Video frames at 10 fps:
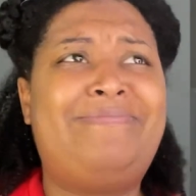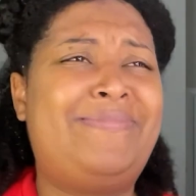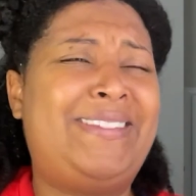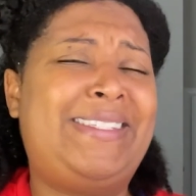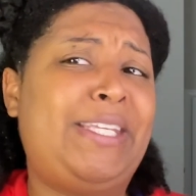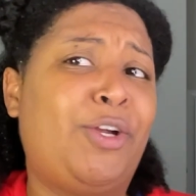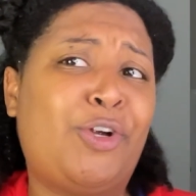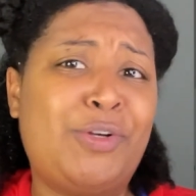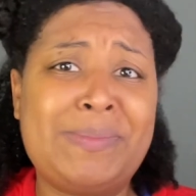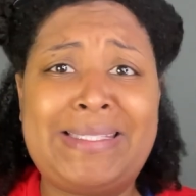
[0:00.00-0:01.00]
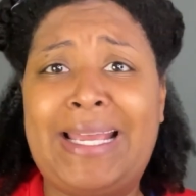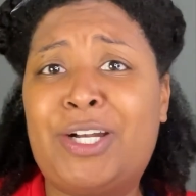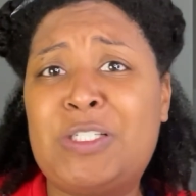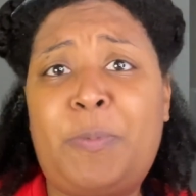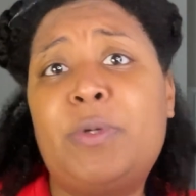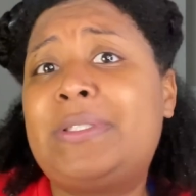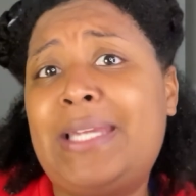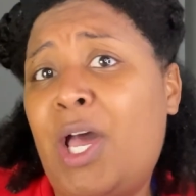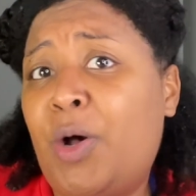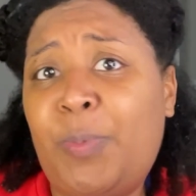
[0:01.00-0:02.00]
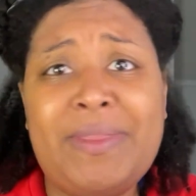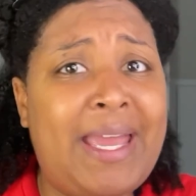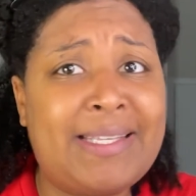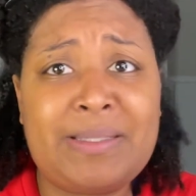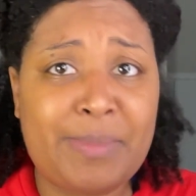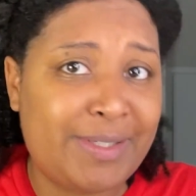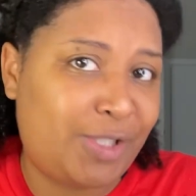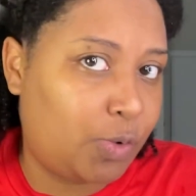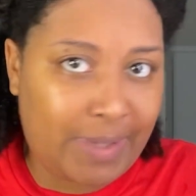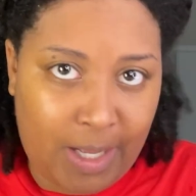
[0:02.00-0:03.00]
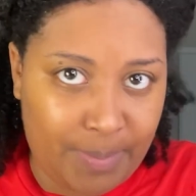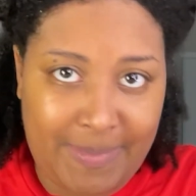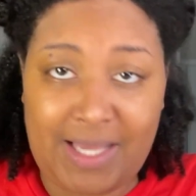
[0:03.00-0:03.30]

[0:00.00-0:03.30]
serums that are supposed to help with eczema don't help me.